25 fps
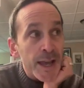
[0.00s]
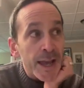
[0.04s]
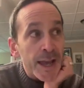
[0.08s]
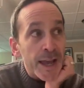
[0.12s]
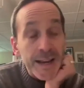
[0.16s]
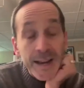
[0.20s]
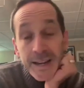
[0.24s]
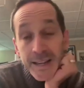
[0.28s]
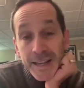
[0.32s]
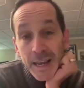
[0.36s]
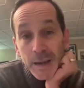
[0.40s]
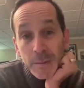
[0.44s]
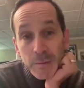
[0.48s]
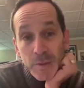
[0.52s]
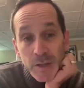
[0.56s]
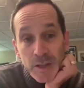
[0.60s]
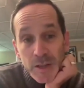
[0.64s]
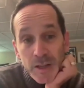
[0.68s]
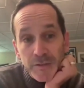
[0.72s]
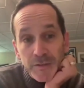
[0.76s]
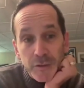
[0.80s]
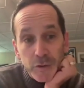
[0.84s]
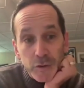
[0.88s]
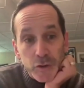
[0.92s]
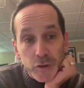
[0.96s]
And I came to
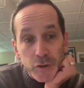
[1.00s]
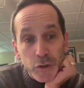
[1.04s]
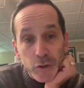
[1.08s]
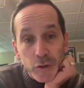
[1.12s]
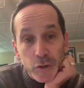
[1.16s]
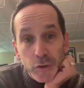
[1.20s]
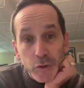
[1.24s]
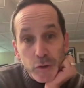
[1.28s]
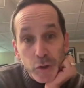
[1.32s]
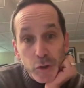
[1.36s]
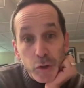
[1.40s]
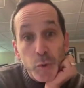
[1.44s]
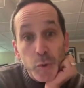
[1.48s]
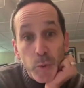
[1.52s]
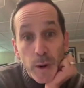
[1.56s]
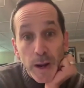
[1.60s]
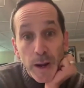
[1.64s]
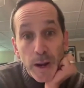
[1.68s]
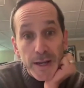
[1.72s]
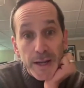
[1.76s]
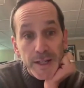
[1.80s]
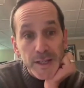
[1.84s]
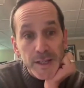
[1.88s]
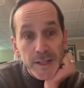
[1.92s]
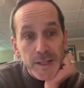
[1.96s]
that for two
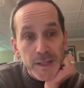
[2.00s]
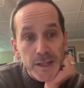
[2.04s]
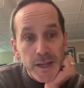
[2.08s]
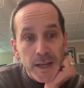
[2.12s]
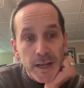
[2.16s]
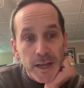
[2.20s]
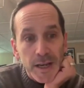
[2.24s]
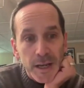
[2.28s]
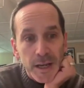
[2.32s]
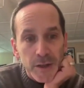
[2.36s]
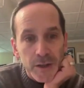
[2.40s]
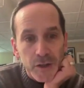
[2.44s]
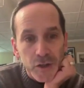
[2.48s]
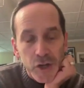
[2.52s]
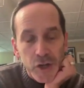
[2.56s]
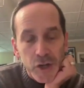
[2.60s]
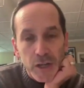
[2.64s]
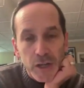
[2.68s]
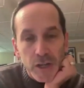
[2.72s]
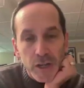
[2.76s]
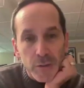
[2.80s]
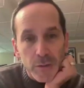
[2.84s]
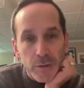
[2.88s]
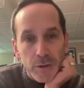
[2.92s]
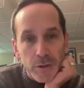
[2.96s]
ways. And I think,
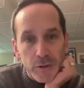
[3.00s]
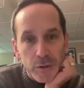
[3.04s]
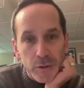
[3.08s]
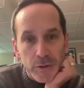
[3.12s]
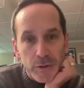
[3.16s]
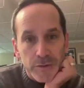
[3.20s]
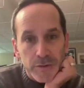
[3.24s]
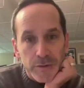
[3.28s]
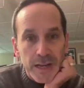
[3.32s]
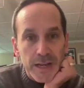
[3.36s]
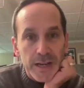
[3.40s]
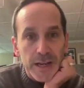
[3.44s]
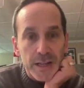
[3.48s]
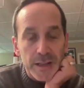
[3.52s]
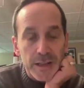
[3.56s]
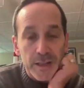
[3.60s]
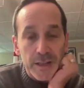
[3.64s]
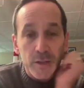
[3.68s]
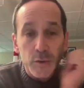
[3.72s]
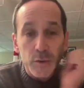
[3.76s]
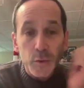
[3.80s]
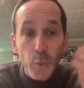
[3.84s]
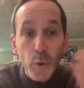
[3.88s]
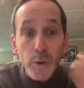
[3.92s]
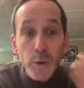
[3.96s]
Shane, you were sort of getting at
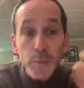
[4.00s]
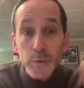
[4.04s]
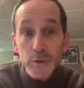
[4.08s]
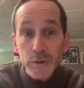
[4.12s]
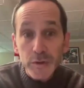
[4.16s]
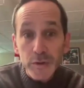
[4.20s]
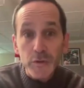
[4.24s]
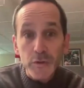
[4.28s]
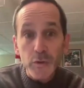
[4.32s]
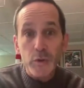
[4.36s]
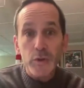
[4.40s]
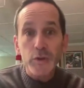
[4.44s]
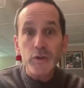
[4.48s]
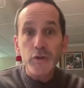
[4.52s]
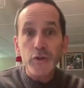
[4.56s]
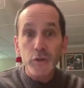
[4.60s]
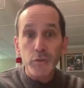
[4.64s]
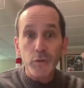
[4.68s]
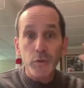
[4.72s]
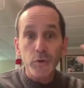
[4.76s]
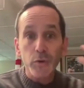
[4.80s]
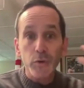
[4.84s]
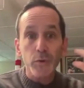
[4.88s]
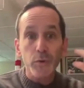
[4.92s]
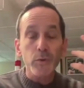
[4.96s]
this. One was, of course,
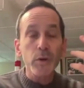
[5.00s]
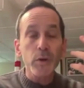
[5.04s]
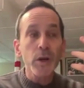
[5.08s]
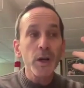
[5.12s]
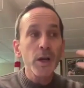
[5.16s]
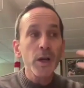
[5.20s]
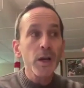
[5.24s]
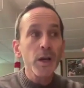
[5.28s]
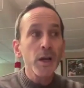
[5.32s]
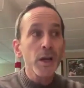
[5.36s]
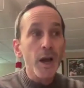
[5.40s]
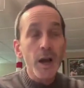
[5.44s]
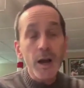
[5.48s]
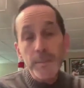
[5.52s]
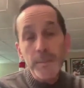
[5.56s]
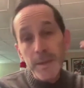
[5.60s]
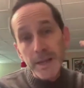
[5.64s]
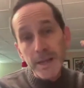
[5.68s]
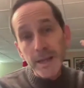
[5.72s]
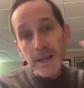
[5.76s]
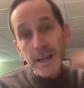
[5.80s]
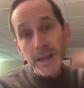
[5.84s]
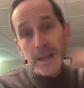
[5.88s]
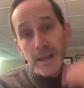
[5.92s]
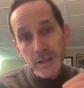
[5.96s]
through
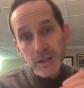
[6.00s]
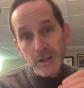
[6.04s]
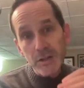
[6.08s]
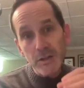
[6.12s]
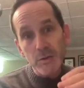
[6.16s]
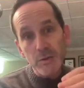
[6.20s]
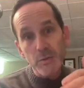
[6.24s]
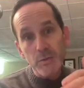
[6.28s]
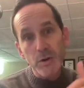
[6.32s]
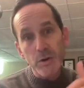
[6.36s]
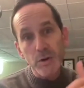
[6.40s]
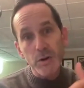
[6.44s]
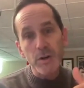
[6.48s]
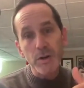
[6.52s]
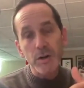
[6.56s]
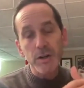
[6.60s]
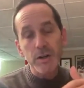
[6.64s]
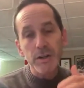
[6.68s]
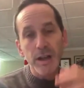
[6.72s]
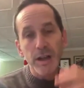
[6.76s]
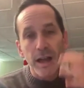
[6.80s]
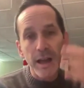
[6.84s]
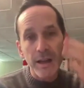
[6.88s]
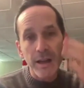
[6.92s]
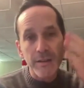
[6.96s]
coming into the work,
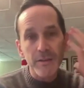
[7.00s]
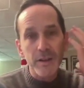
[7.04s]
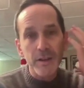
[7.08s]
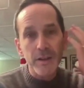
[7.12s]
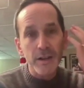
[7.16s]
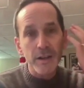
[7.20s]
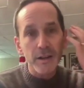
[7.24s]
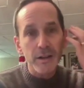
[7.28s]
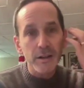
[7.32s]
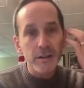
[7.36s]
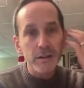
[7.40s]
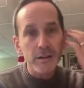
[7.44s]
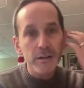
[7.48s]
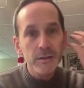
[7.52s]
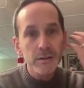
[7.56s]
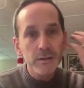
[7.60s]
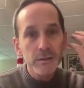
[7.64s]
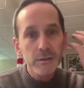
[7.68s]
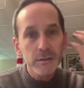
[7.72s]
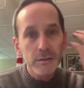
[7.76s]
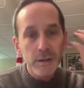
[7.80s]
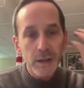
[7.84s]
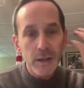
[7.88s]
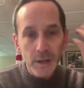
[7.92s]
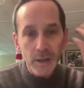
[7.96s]
having
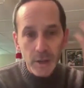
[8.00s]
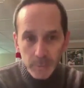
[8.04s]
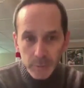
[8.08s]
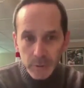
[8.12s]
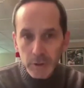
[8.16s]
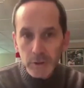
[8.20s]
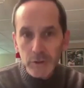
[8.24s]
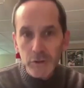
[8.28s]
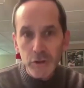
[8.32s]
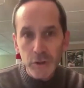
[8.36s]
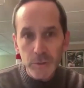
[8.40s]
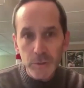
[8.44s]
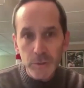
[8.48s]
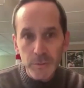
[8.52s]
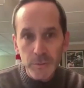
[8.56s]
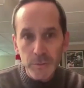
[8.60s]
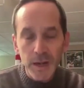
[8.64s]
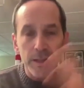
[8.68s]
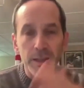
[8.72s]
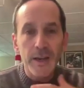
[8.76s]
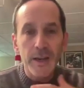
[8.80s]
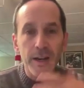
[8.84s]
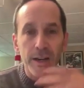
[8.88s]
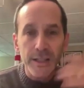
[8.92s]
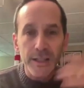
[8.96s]
an approach in
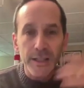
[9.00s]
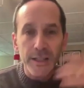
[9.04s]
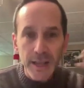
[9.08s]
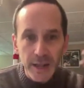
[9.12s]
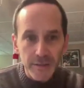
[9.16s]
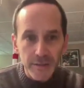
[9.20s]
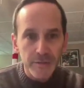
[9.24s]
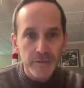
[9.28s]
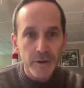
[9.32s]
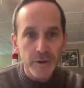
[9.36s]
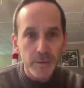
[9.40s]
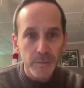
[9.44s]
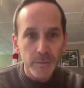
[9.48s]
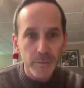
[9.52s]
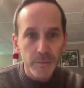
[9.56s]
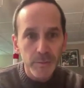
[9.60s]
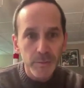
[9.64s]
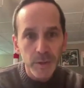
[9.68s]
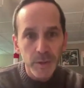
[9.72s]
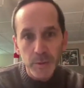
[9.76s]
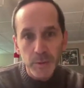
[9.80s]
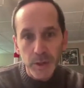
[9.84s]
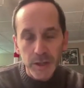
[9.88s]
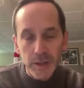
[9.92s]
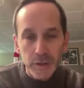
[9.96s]
mind that I get from
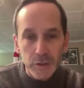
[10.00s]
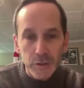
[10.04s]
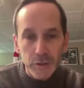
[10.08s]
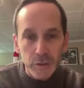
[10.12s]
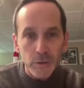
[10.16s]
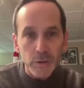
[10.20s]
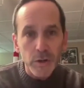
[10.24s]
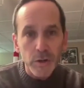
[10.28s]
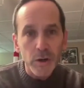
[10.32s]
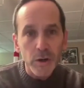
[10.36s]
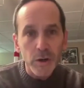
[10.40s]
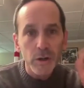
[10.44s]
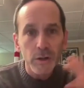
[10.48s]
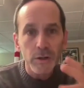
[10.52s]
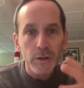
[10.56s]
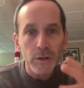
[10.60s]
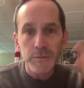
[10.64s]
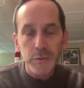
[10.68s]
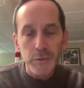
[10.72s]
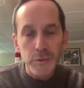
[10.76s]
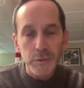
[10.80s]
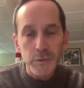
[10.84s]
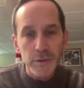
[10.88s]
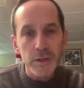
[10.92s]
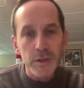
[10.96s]
people like Stuart Hall
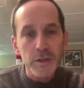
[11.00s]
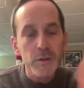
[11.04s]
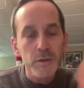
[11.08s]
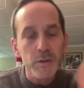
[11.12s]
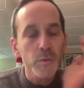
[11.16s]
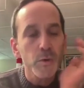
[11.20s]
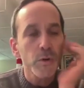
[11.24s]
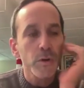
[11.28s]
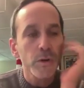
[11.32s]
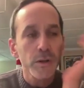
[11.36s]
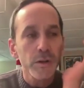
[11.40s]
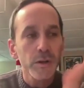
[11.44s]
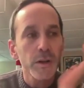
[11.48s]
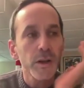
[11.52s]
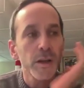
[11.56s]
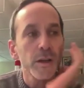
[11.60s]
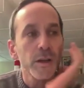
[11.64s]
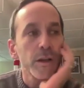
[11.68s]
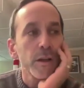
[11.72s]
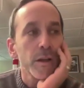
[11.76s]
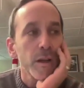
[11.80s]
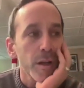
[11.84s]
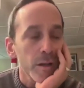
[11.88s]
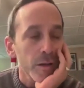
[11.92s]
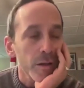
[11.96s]
and Ruthie Gilmore
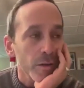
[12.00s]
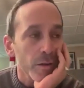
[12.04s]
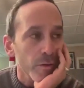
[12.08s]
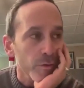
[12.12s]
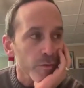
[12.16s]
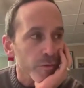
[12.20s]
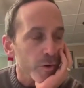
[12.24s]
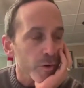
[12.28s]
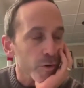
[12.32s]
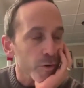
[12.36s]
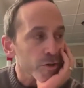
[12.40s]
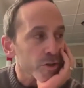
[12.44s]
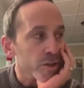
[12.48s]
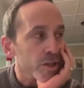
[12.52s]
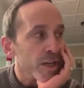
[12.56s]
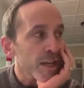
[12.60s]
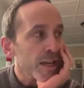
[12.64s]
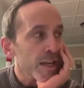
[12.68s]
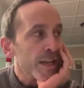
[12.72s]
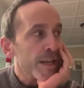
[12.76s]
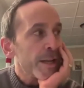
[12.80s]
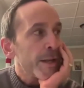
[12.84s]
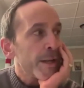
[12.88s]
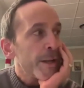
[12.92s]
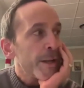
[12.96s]
and other folks.